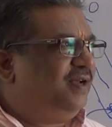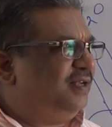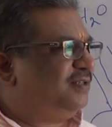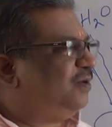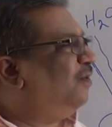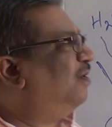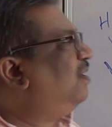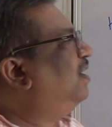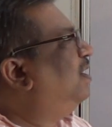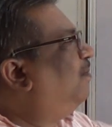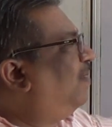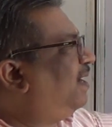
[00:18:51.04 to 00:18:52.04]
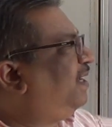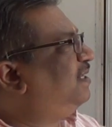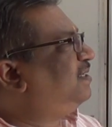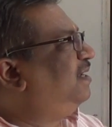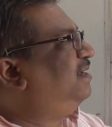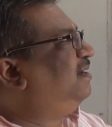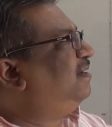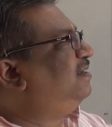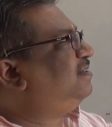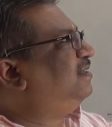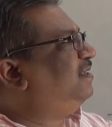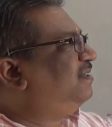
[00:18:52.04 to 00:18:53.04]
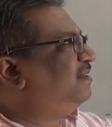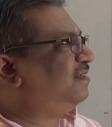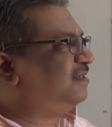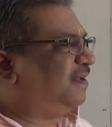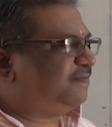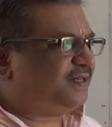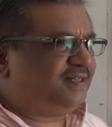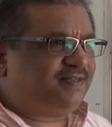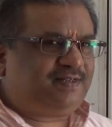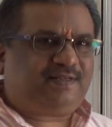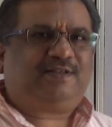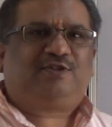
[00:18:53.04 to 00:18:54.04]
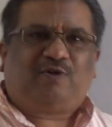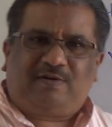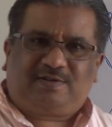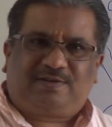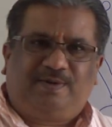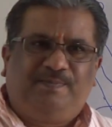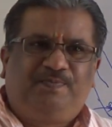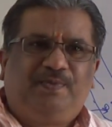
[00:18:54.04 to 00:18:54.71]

so what I can say here is these are the substances, salts.